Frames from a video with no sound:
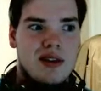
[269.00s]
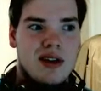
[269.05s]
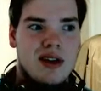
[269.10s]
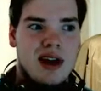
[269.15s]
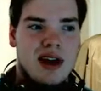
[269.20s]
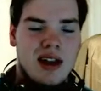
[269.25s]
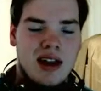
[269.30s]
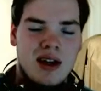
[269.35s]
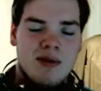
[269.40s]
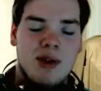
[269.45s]
a
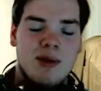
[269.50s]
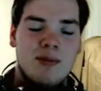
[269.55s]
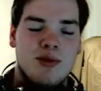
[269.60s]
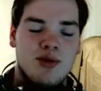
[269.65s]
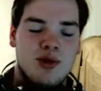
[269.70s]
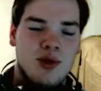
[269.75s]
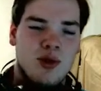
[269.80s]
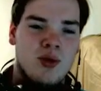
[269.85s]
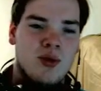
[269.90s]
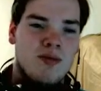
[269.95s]
lot of people
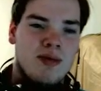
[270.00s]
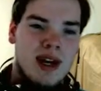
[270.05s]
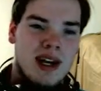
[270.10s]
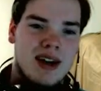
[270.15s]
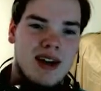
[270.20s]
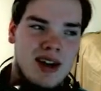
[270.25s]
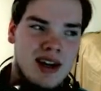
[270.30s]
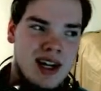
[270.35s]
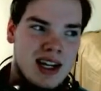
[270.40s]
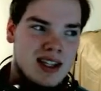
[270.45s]
do pick
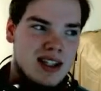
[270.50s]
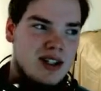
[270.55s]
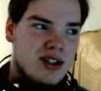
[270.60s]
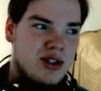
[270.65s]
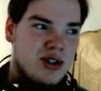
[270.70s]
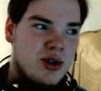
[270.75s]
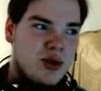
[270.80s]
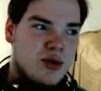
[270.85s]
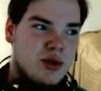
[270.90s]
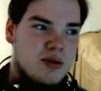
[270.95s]
on its
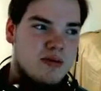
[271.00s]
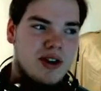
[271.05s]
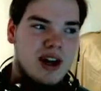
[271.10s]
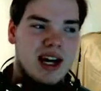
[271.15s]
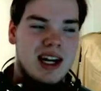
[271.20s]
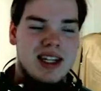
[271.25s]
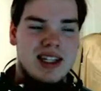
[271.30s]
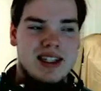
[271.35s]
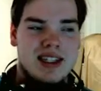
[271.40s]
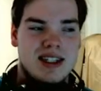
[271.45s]
new
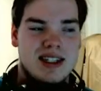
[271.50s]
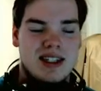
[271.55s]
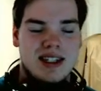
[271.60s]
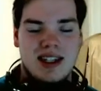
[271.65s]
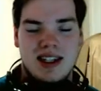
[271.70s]
sprites,